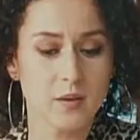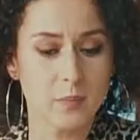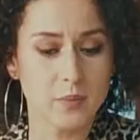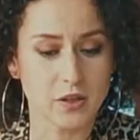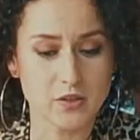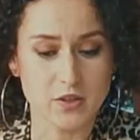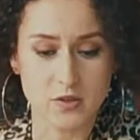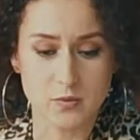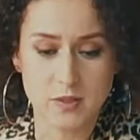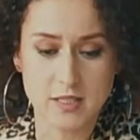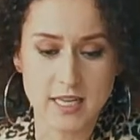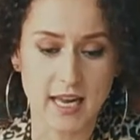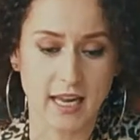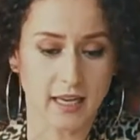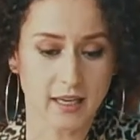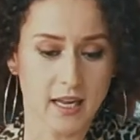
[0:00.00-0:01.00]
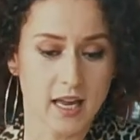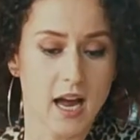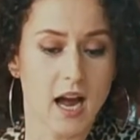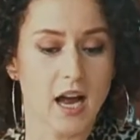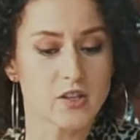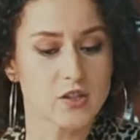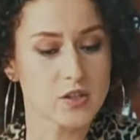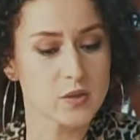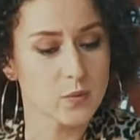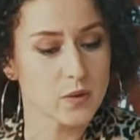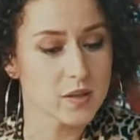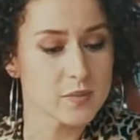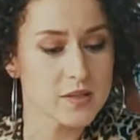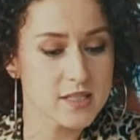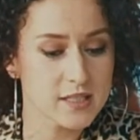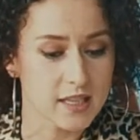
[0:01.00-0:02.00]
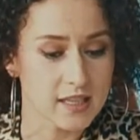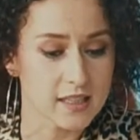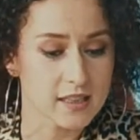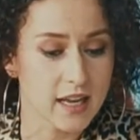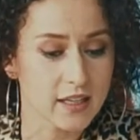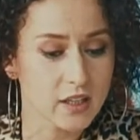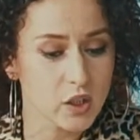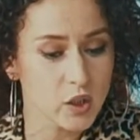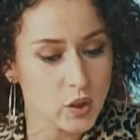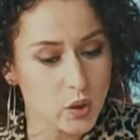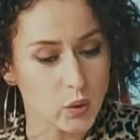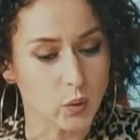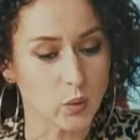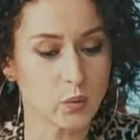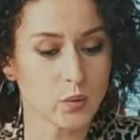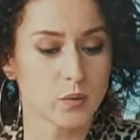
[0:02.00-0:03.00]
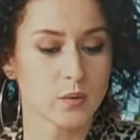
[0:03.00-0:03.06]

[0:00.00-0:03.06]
the pictures we take. I just want to be skinny like you.